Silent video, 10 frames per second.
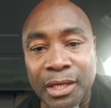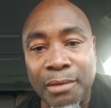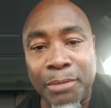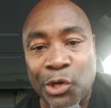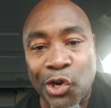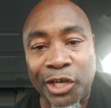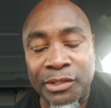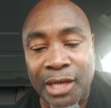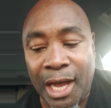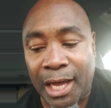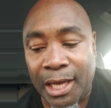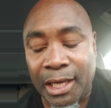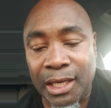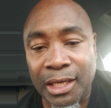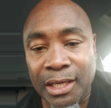Because
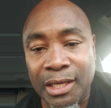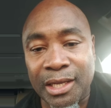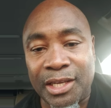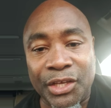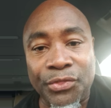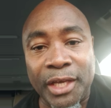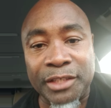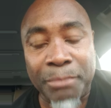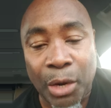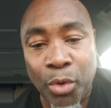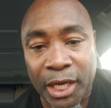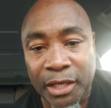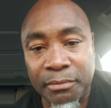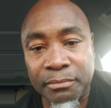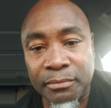I did things my
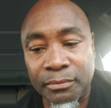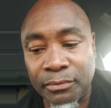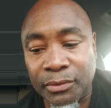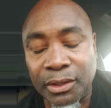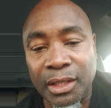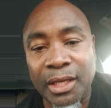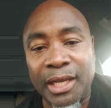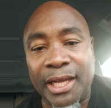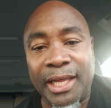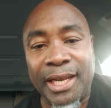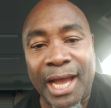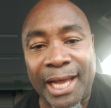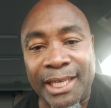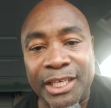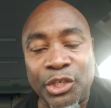way, and
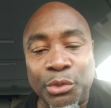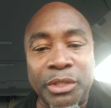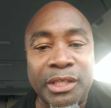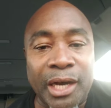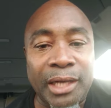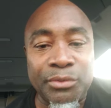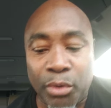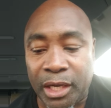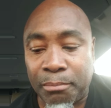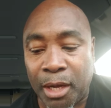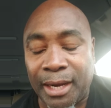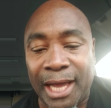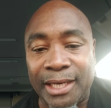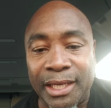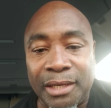I didn't do it God's way, but
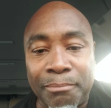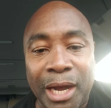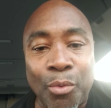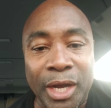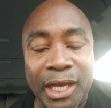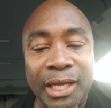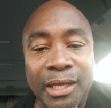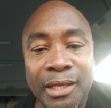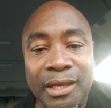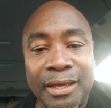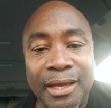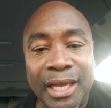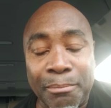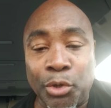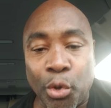I did it my way,
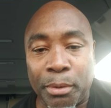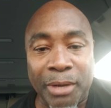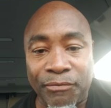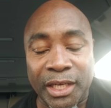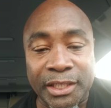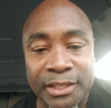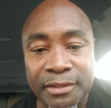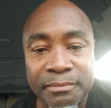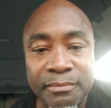it blew up in my face.